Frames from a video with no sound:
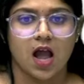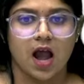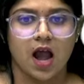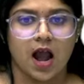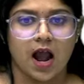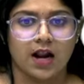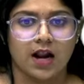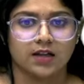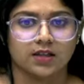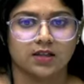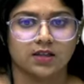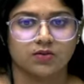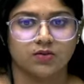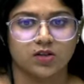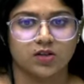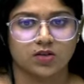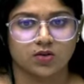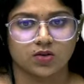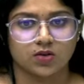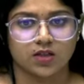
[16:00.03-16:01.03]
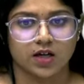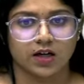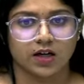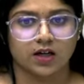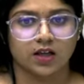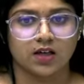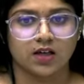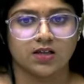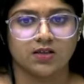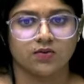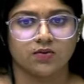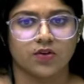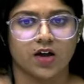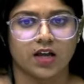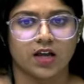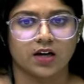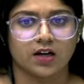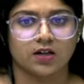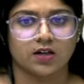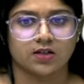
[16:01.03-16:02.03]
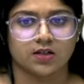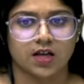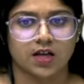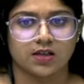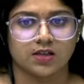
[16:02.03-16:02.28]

and civil societies, where it is